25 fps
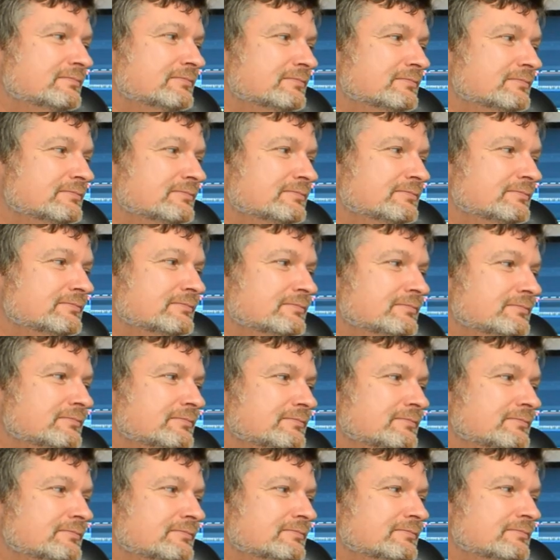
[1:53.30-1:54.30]

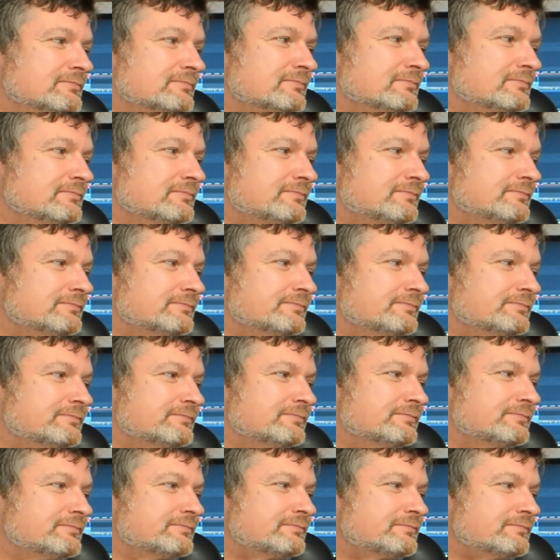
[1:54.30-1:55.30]

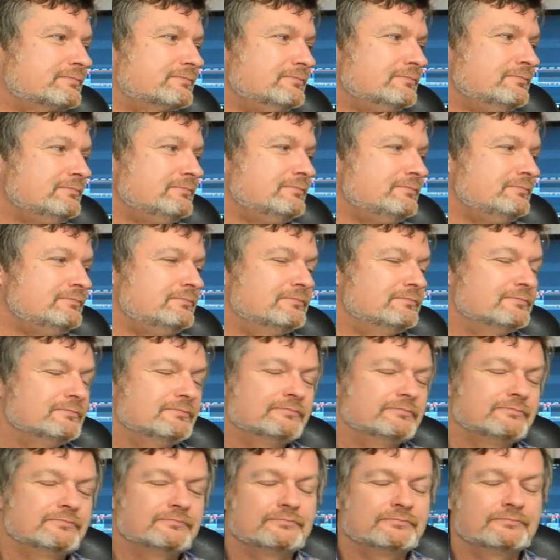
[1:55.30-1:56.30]

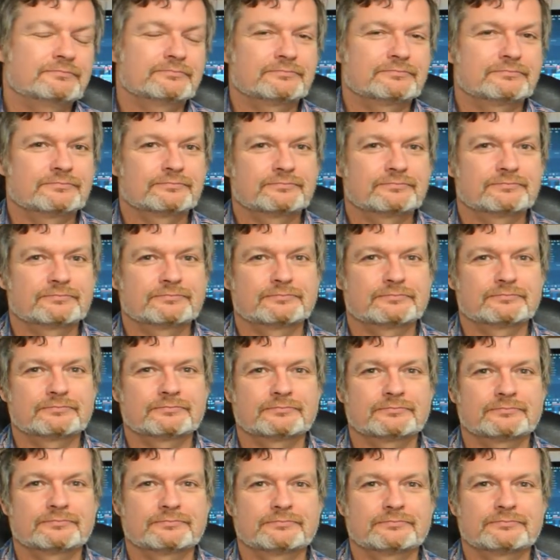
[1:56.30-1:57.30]

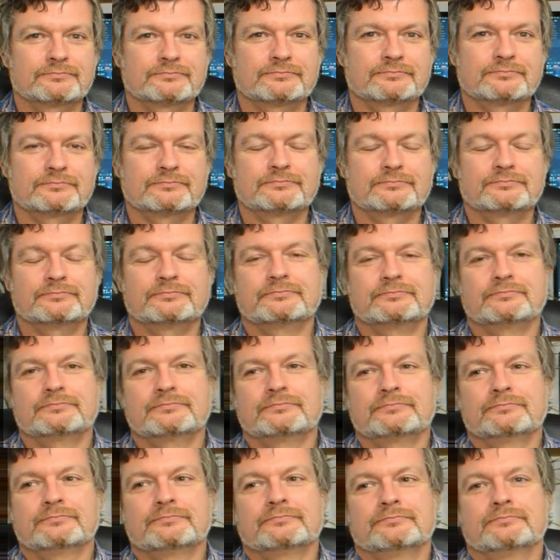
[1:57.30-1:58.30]

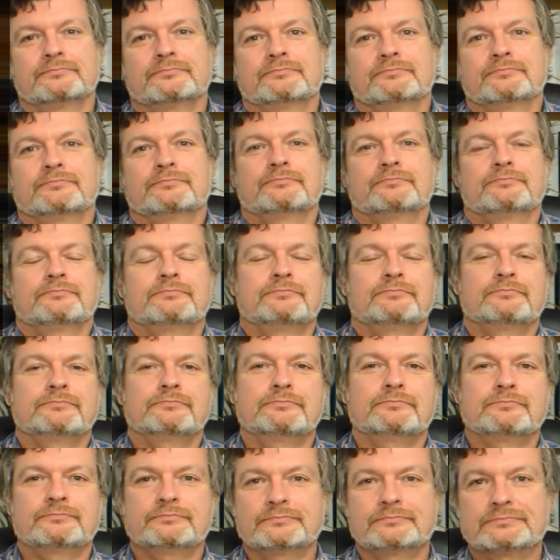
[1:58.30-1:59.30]

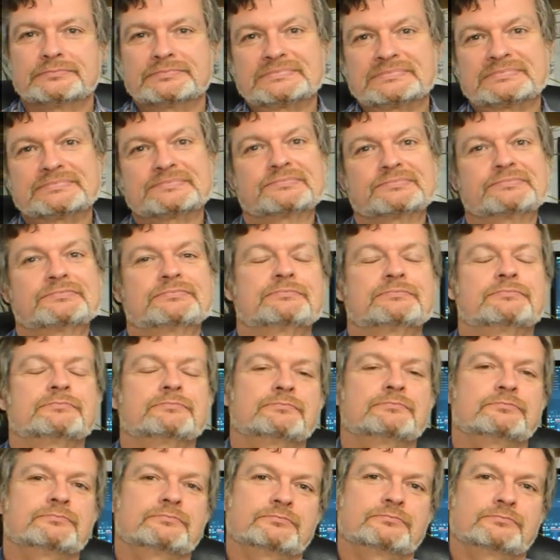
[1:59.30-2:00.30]

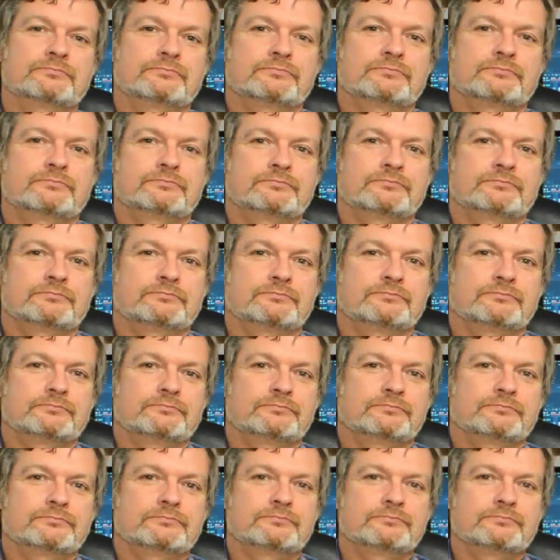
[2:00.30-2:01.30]
(not speaking)